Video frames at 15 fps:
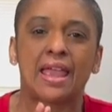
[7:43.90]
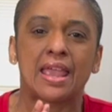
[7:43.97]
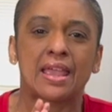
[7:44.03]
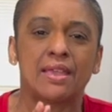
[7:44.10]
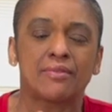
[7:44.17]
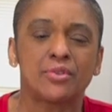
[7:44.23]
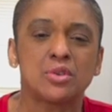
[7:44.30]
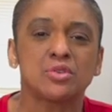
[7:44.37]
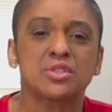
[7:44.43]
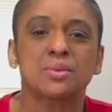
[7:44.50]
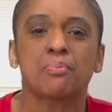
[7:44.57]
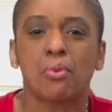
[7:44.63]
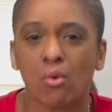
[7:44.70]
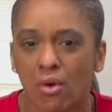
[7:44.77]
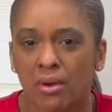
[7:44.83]
if you
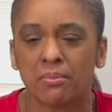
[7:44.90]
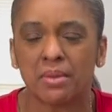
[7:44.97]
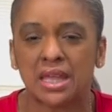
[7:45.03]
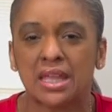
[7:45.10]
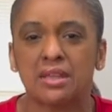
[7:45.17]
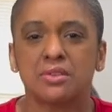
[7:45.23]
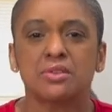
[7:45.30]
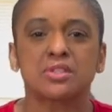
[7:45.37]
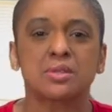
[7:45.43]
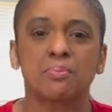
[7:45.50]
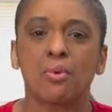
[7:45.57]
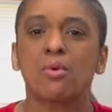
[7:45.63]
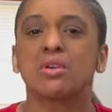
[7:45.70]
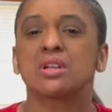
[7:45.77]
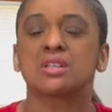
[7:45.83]
support me, you're
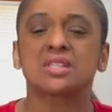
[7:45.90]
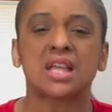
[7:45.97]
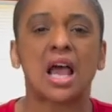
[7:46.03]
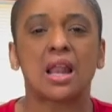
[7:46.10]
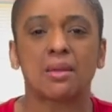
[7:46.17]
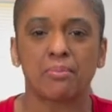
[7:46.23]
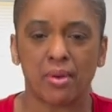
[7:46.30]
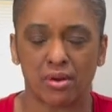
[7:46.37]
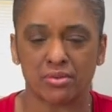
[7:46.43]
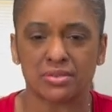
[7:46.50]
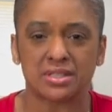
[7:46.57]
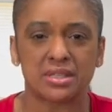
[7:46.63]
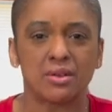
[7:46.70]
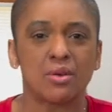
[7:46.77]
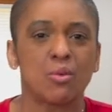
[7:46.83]
supporting a solid
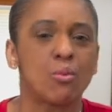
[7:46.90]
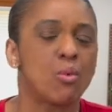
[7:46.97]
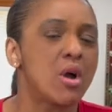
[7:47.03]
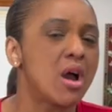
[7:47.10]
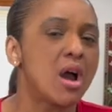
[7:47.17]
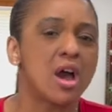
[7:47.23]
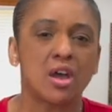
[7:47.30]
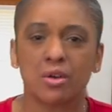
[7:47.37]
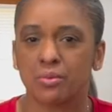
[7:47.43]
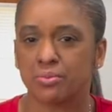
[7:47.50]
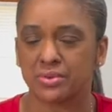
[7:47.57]
person, 100%.